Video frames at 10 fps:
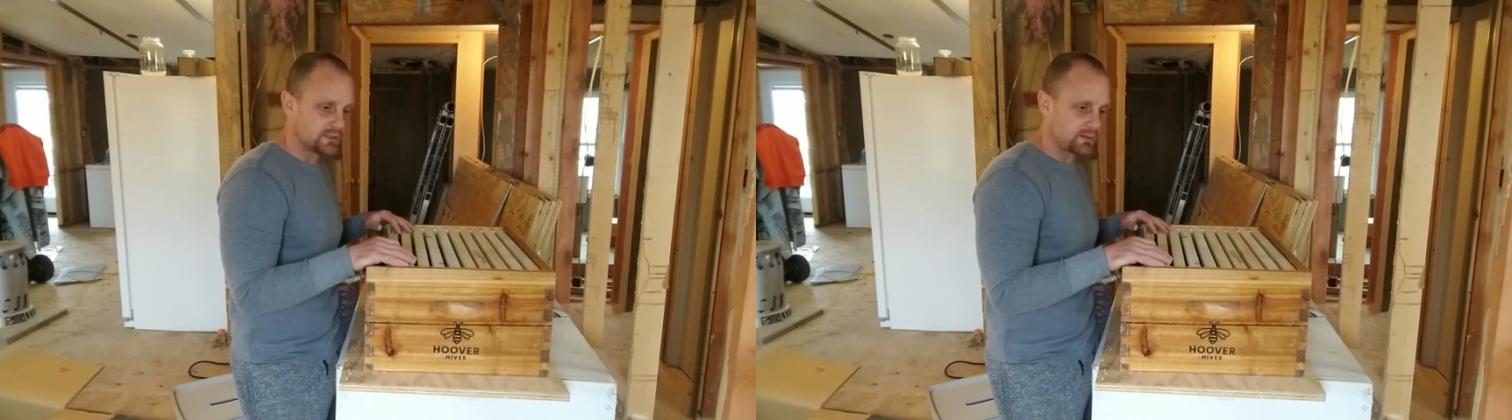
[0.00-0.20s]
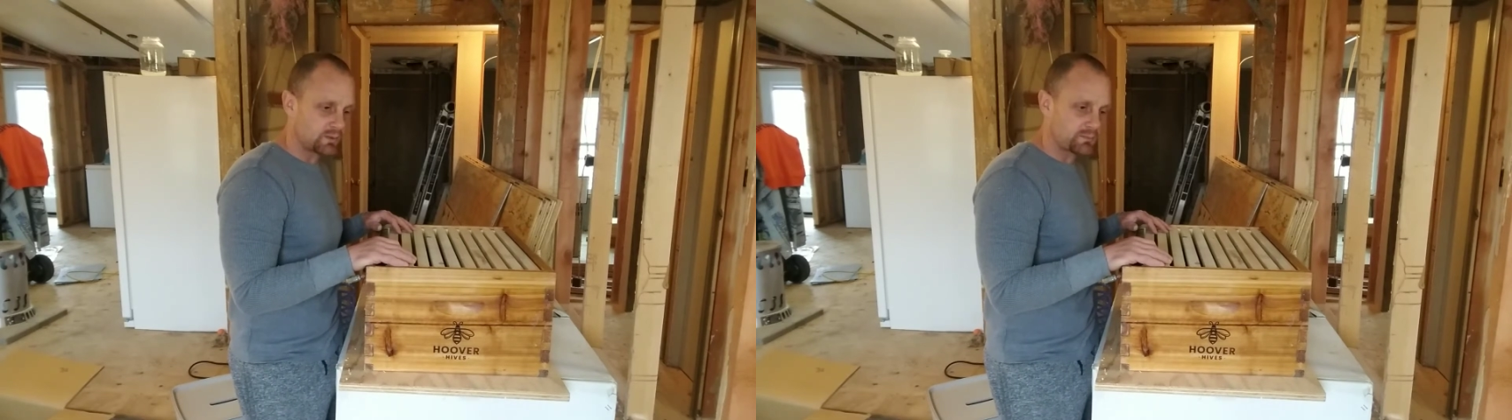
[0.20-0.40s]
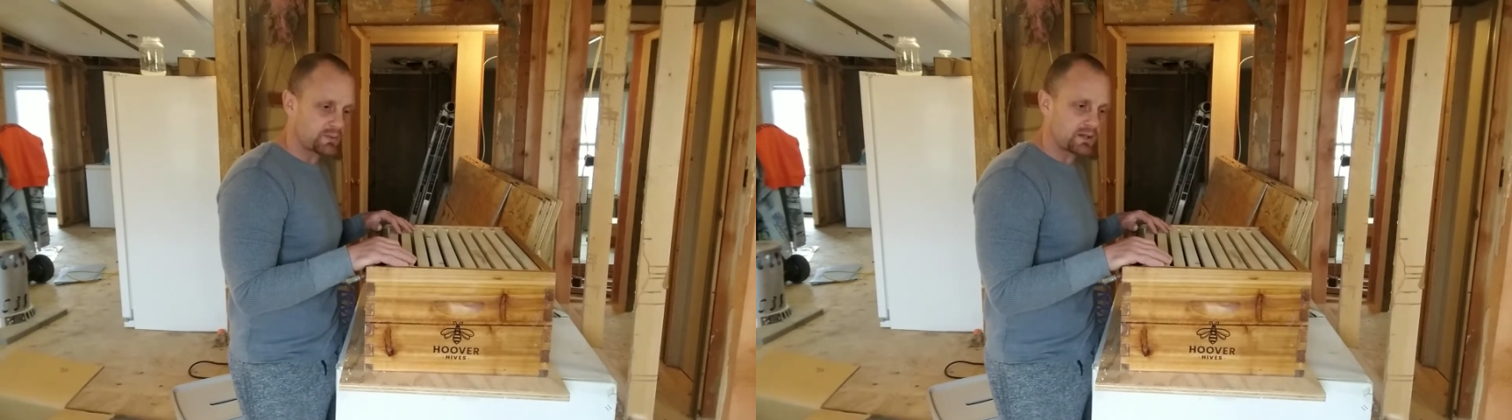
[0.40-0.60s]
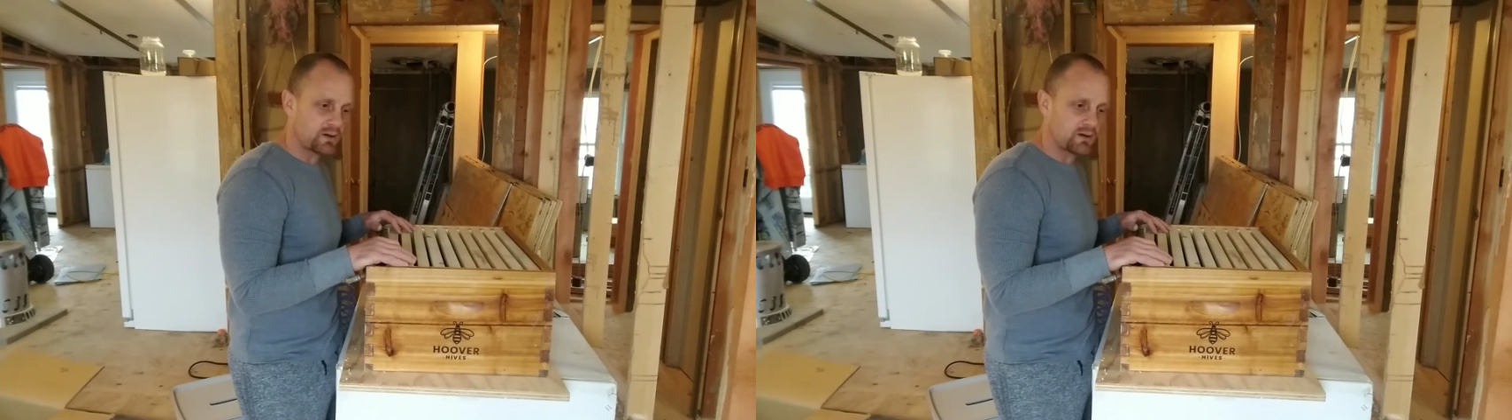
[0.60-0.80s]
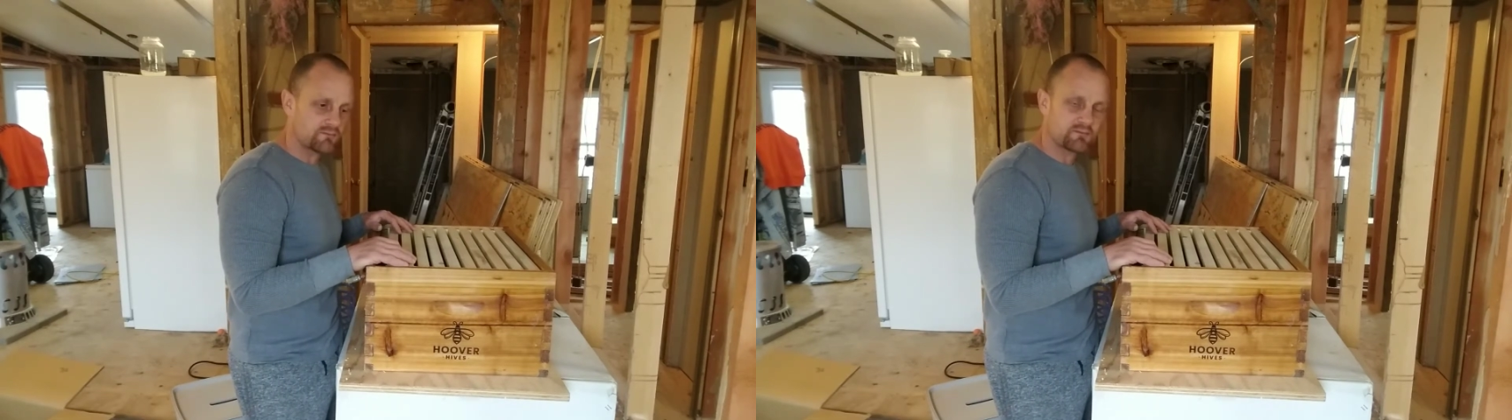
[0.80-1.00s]
I work pretty
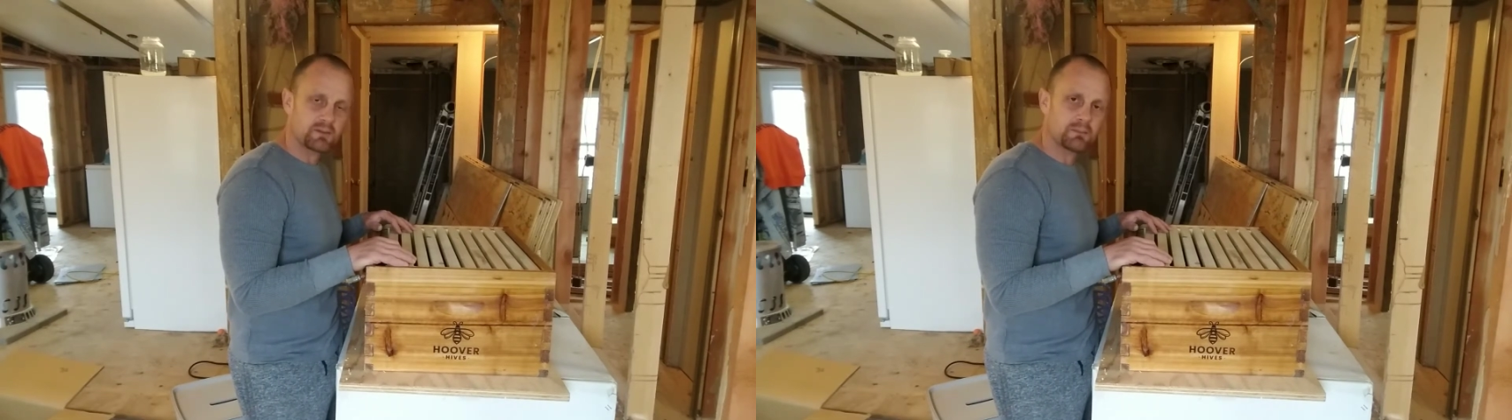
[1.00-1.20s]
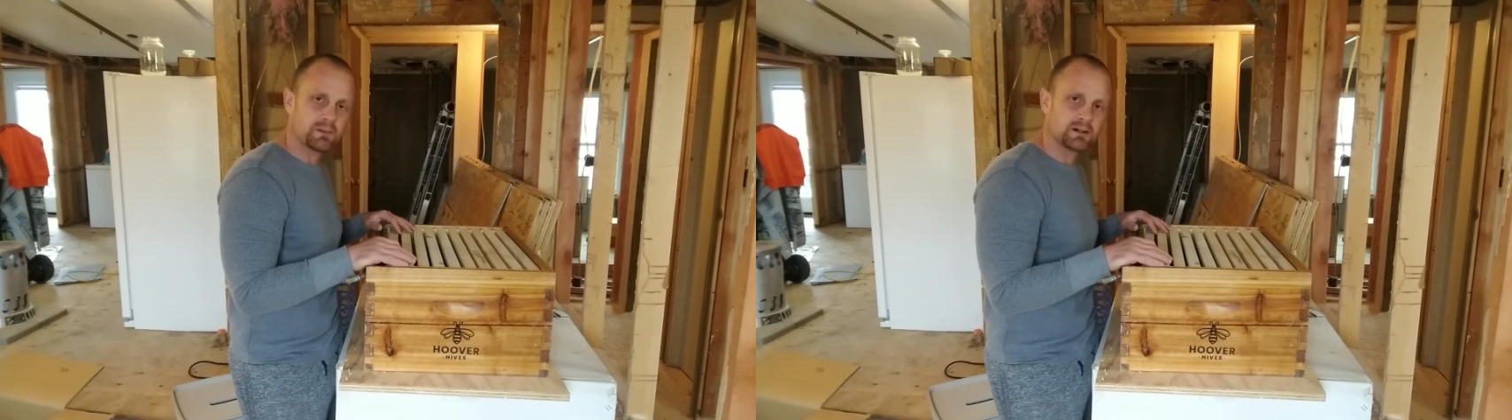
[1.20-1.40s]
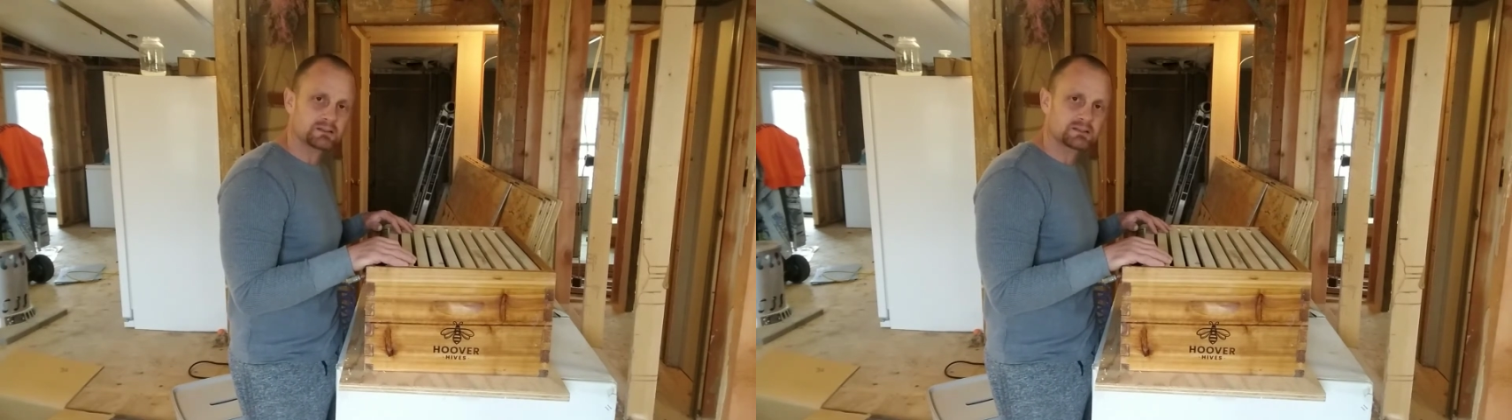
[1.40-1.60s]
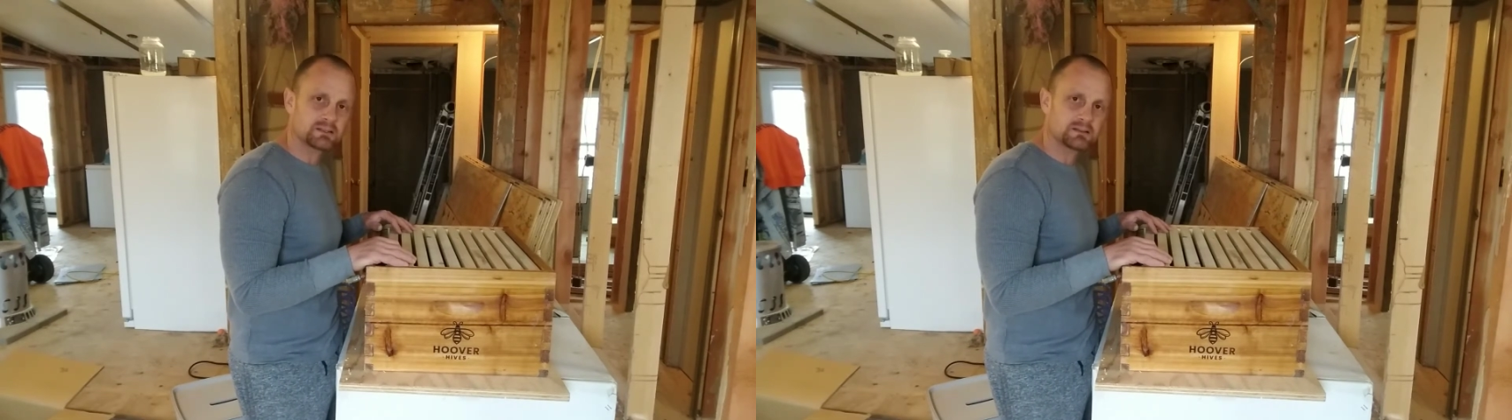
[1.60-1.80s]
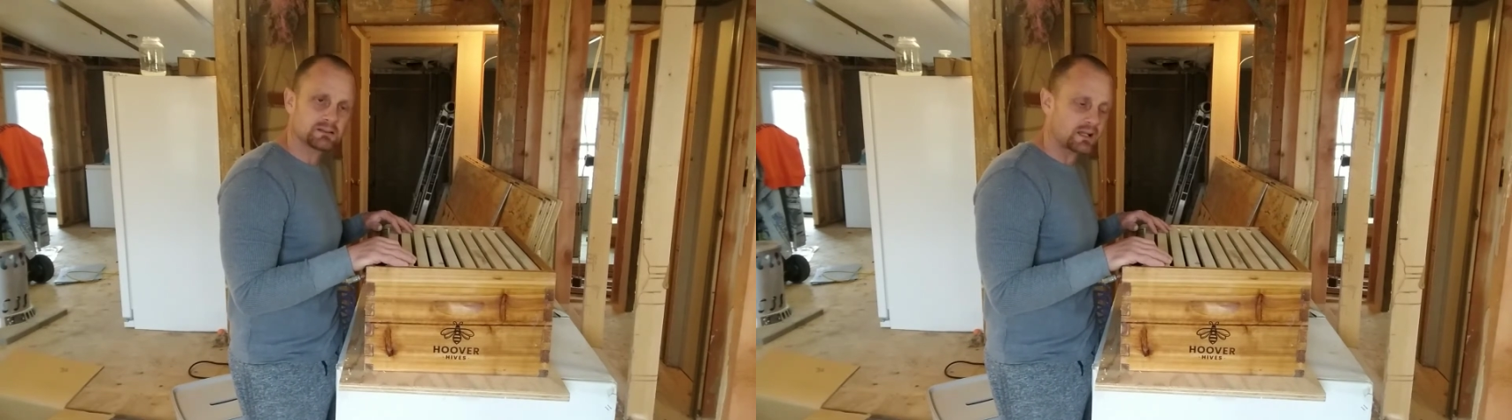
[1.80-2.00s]
hard for my bucks and